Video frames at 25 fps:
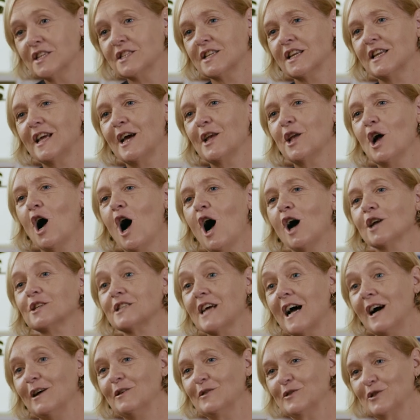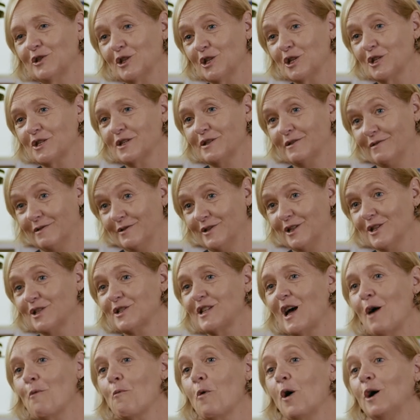Nice to let your heart out
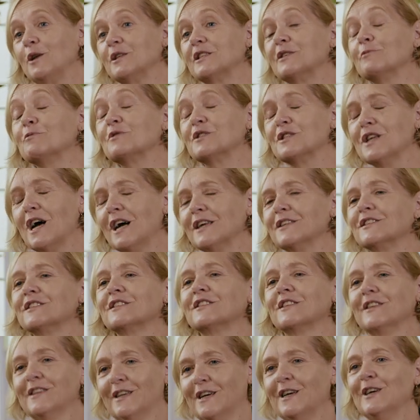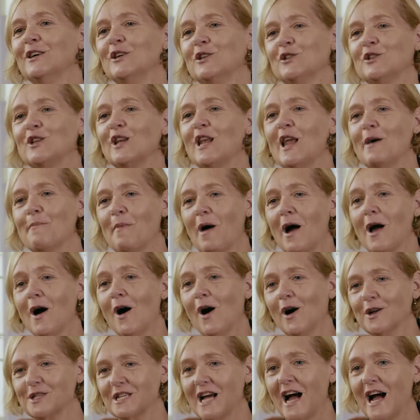just that once. It was nice to let my heart